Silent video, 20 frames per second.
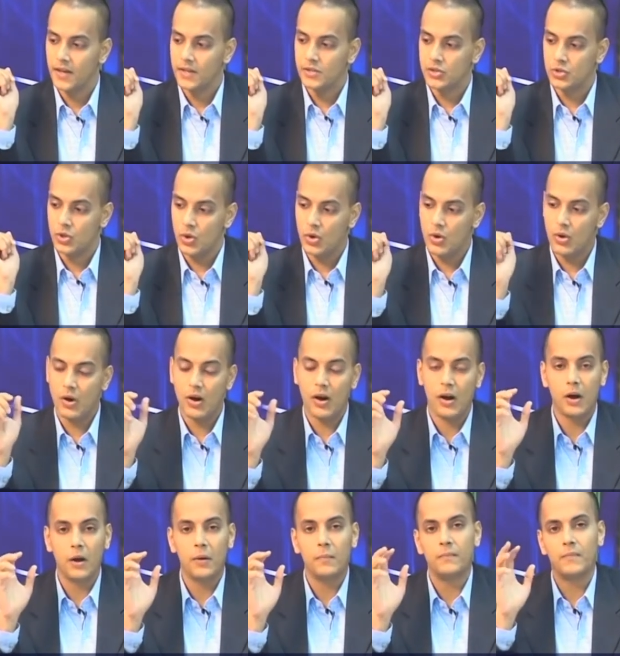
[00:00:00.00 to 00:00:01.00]
So,
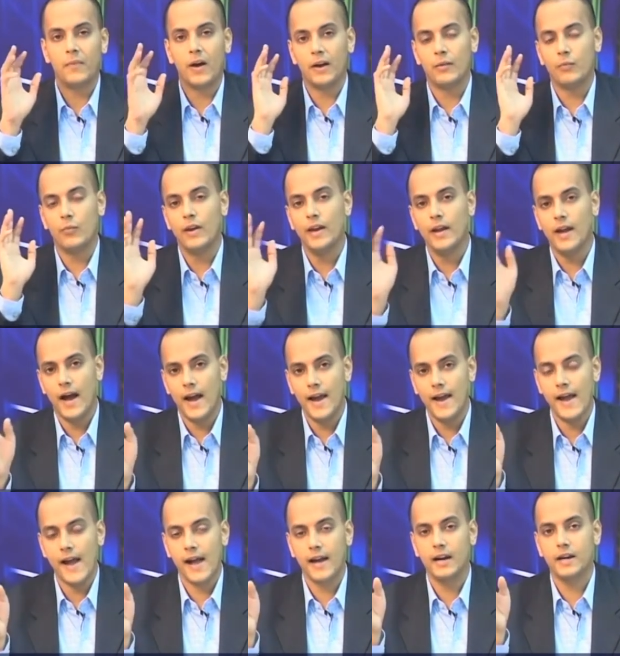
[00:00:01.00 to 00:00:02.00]
um, at very high
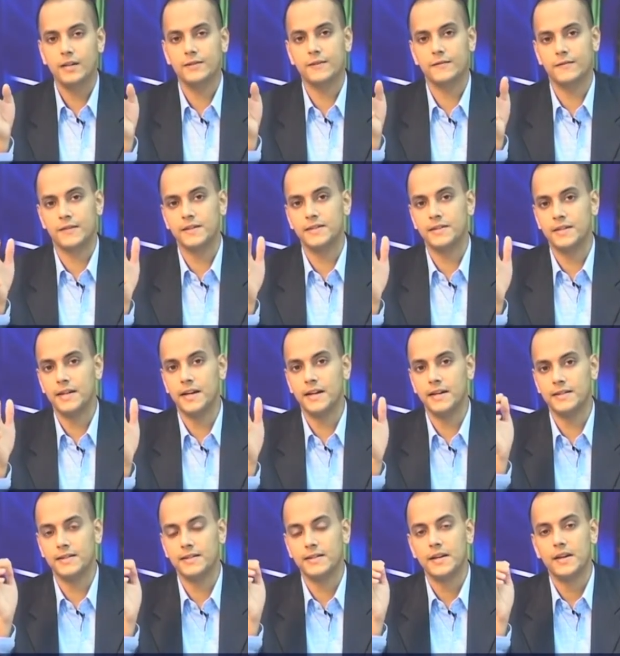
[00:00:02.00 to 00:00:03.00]
angles of
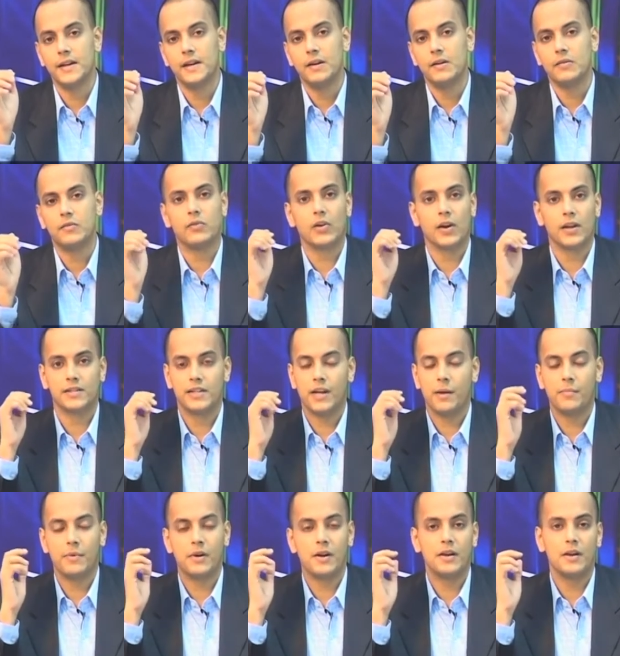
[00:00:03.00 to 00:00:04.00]
incidence for
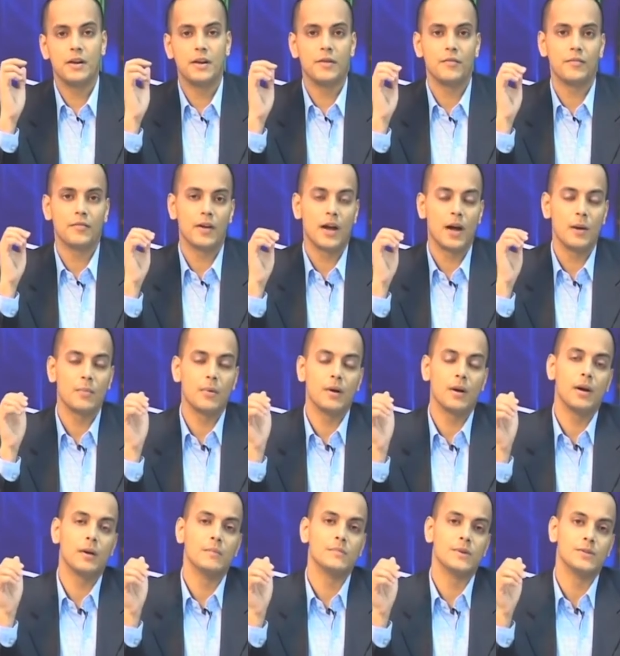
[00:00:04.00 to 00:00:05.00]
example, if I
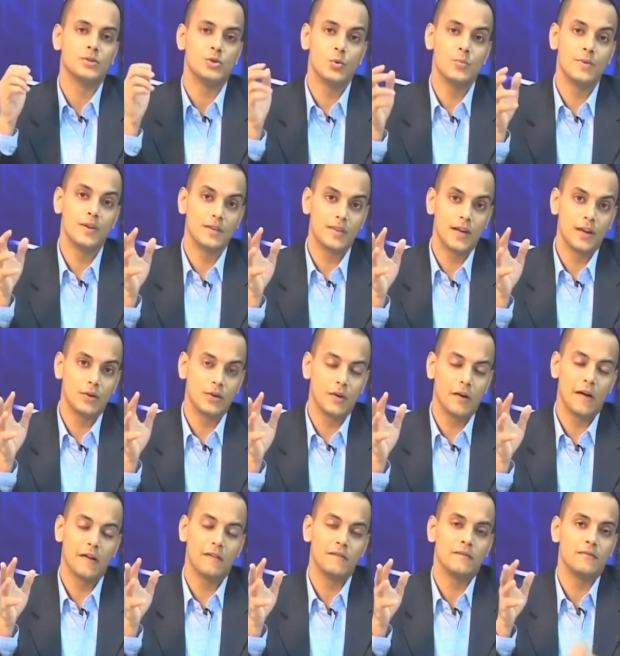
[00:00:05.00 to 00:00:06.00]
am assuming that you
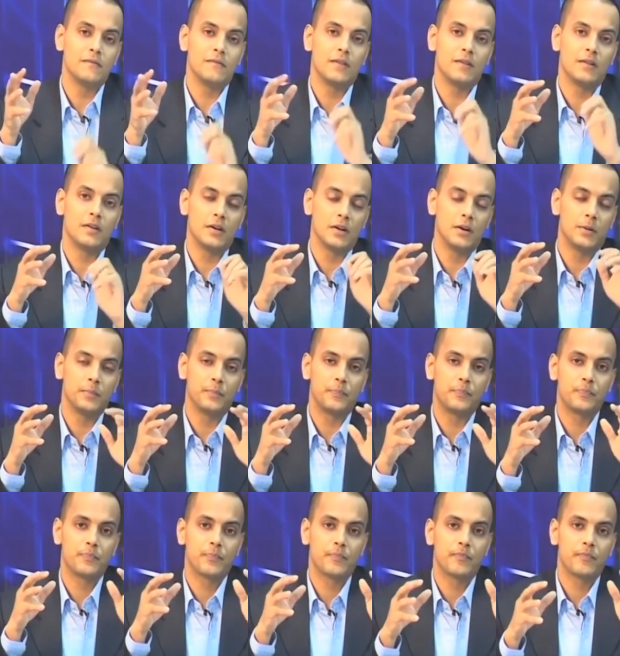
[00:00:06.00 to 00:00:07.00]
have um,
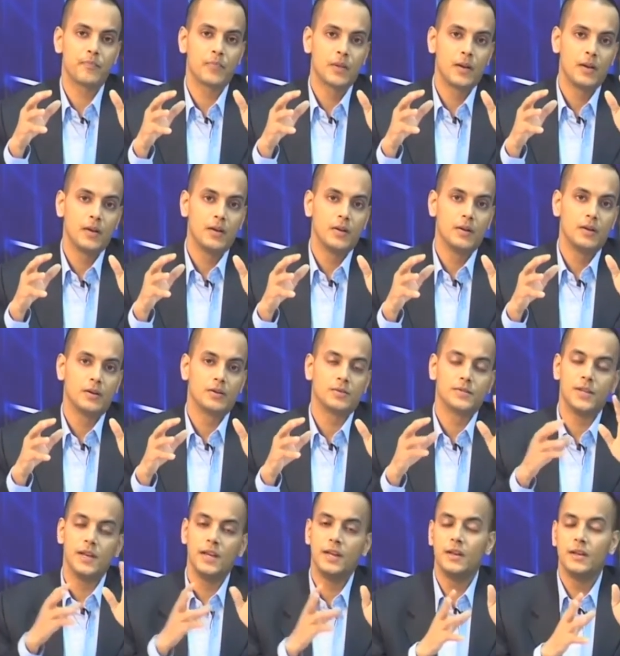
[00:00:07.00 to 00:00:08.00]

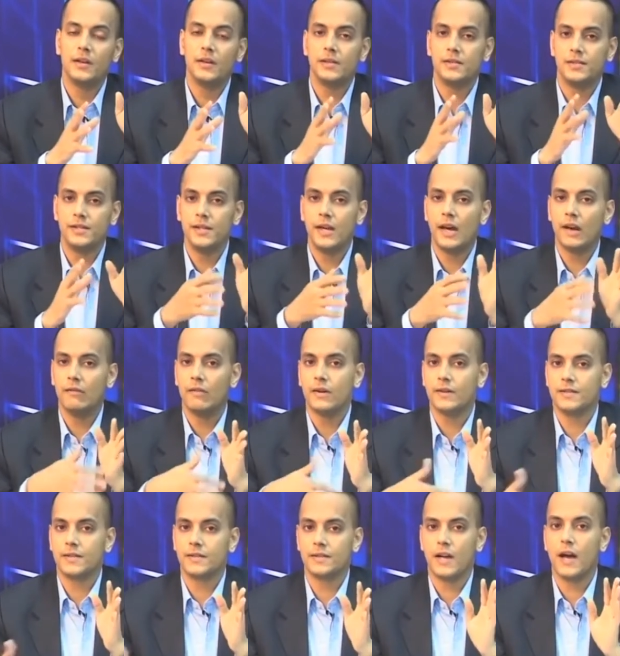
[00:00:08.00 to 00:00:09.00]
seen CL
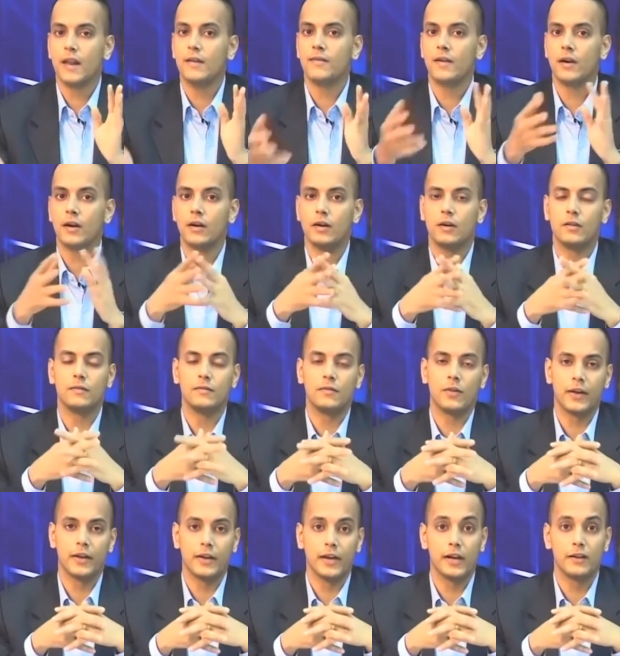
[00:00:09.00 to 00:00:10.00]
versus alpha curve
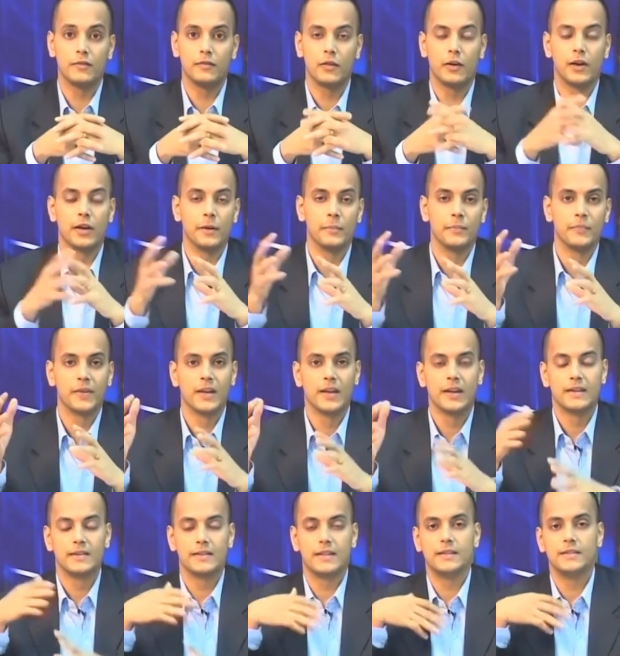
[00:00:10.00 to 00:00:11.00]
for an airfoil.
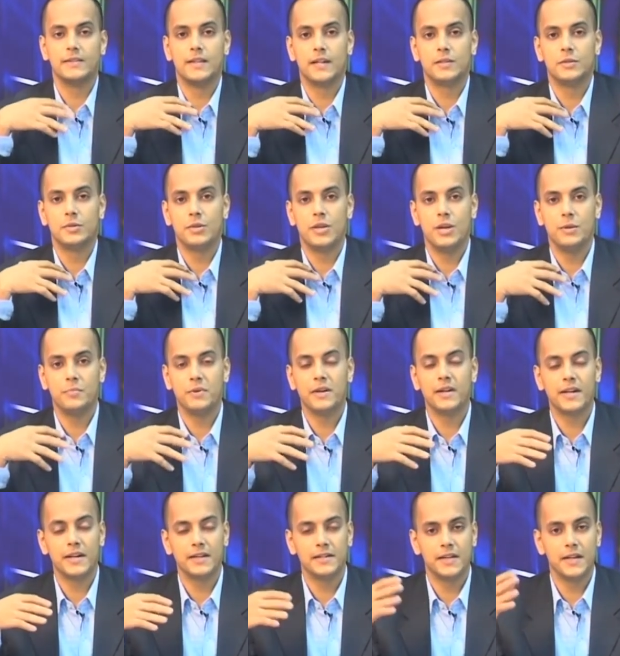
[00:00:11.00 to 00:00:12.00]
That is as you keep
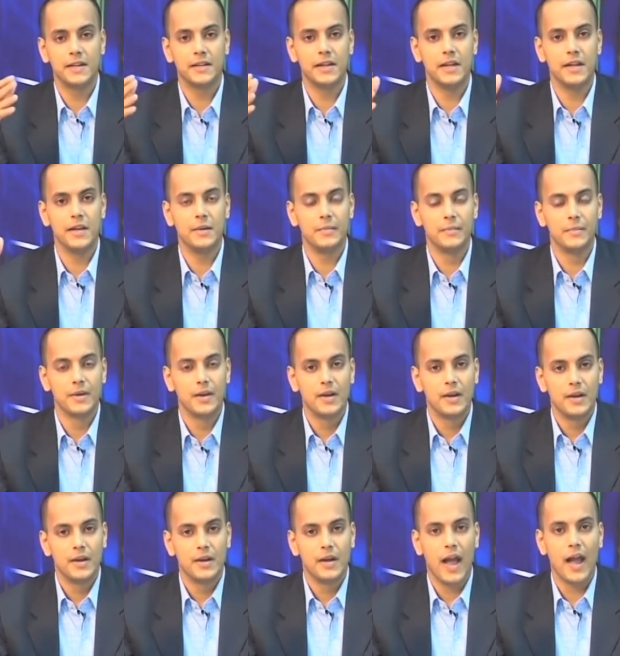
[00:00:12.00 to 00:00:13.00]
increasing the
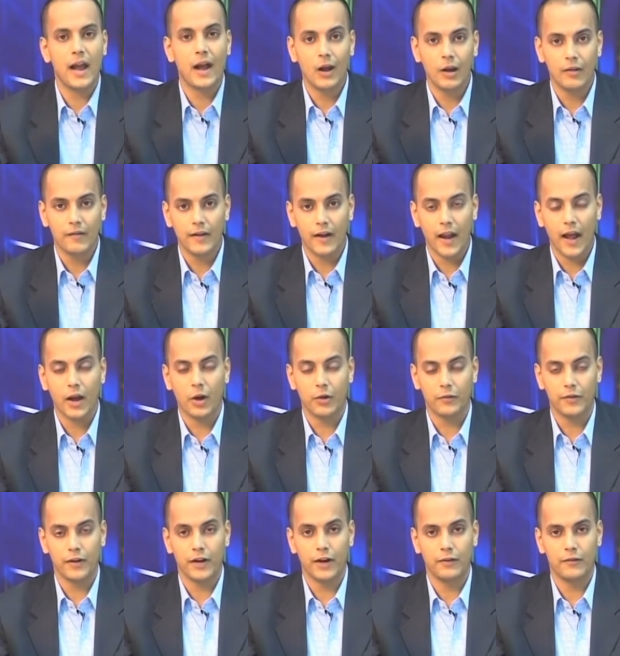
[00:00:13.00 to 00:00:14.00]
angle of attack
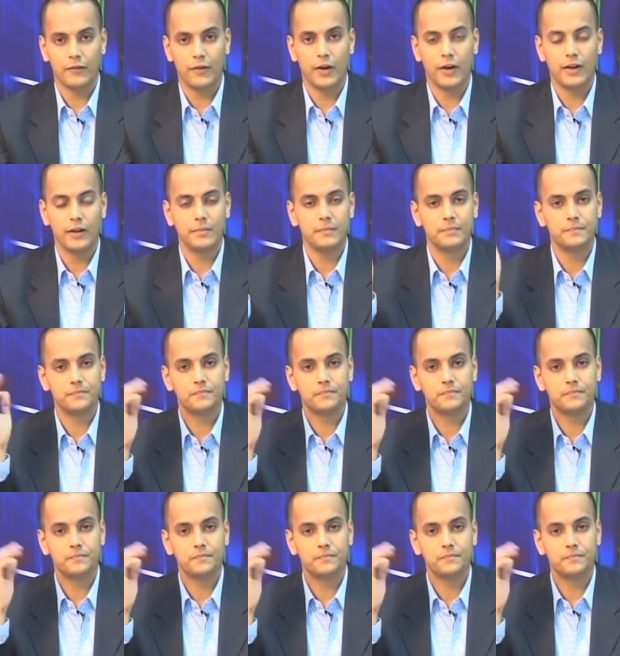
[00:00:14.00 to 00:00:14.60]
of an airfoil,